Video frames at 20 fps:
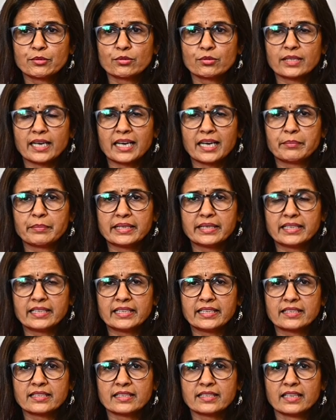2
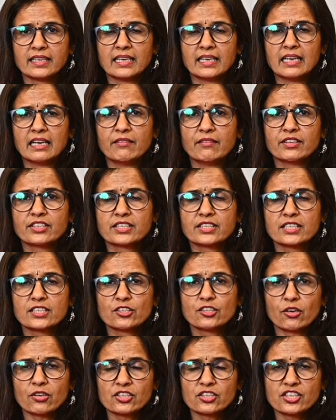diabetes which is
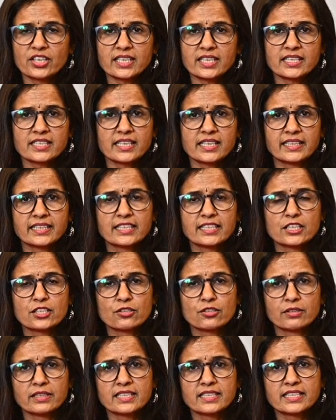not just an
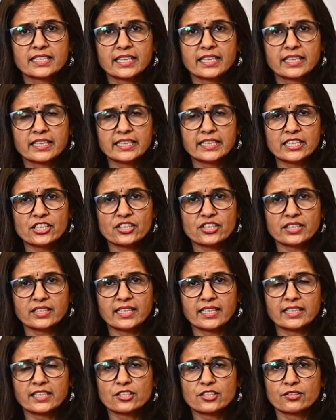insulin secretion
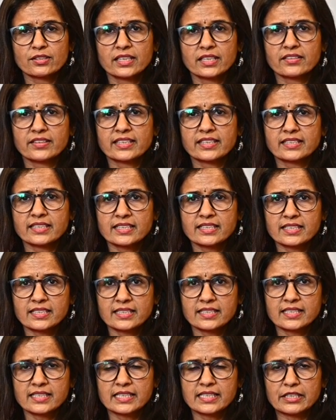and insulin
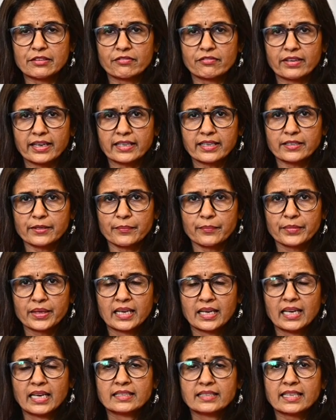resistance defect,
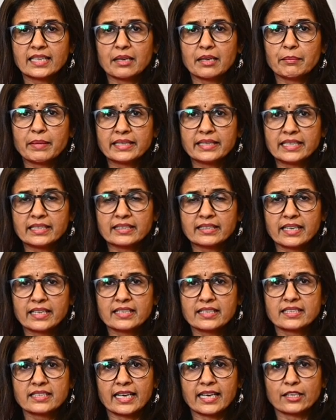there are many
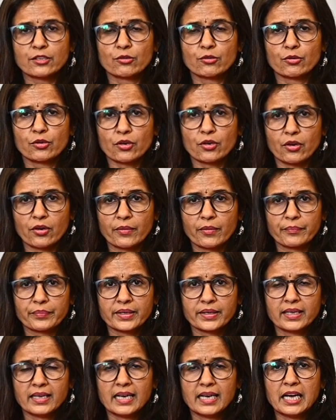things that go wrong.
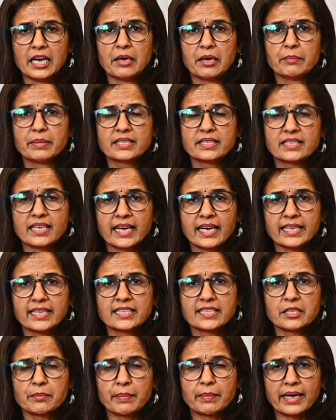
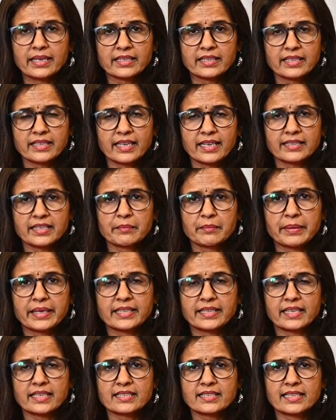Besides a pancreatic
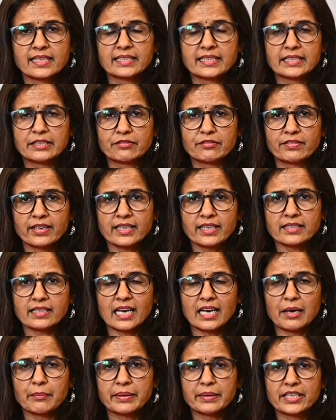beta cell defect,
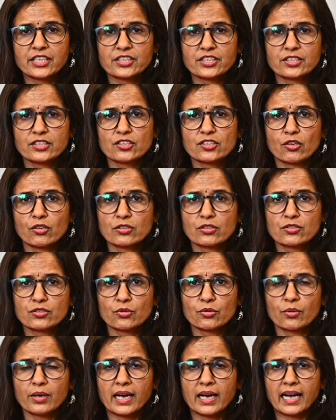our patients
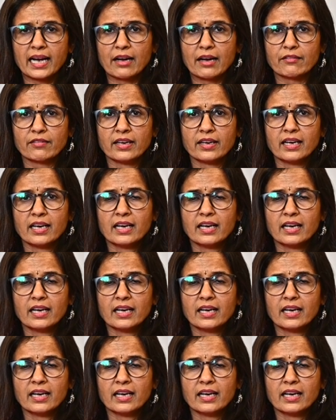also have